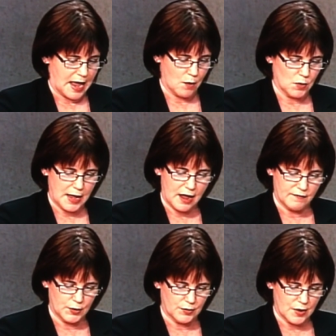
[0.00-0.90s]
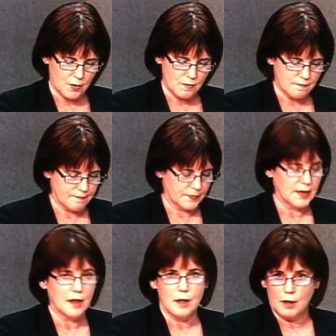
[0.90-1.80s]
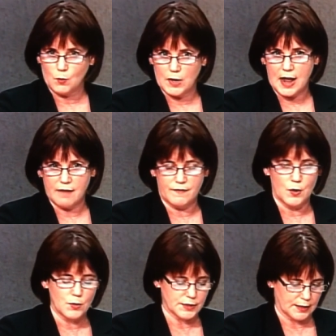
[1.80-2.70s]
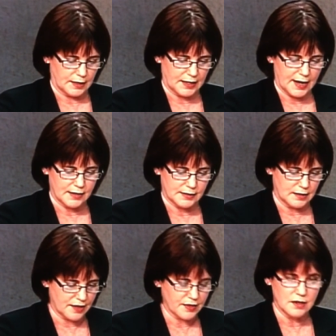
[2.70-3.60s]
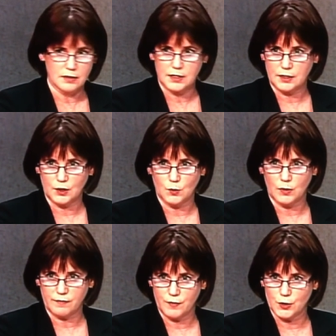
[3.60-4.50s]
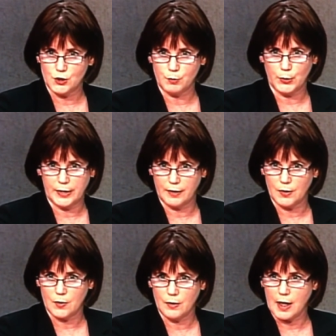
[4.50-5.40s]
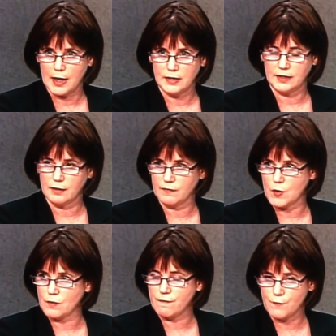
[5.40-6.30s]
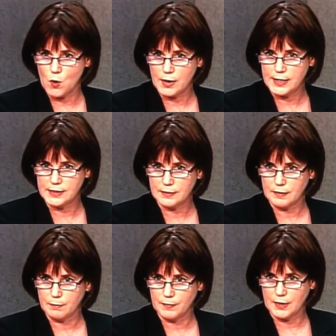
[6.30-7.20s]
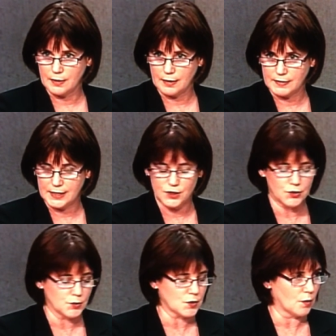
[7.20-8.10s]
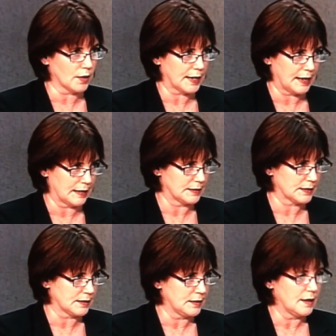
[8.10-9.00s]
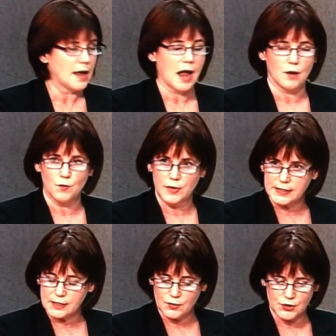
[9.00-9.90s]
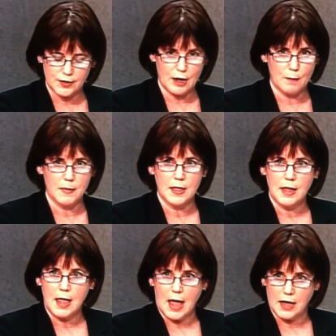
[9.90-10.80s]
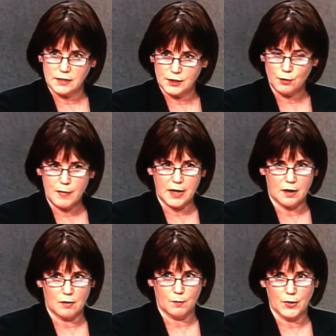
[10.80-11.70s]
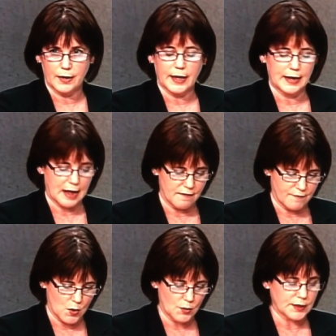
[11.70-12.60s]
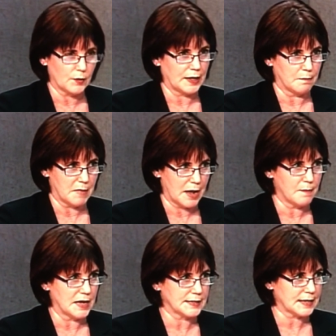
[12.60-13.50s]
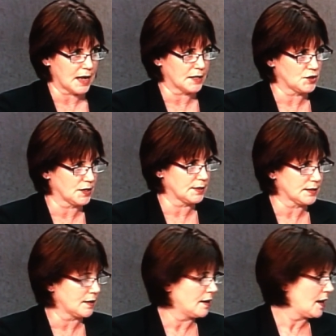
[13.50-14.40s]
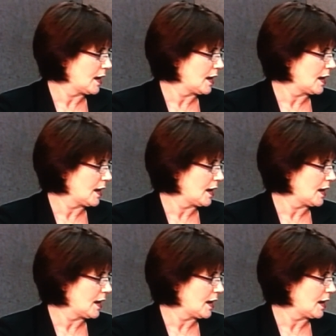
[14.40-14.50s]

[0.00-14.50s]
I will have you know, when I vote, it has nothing to do with Virg Bernero. I neither vote for his issues or against. I research them I do my homework and I vote in my best conscience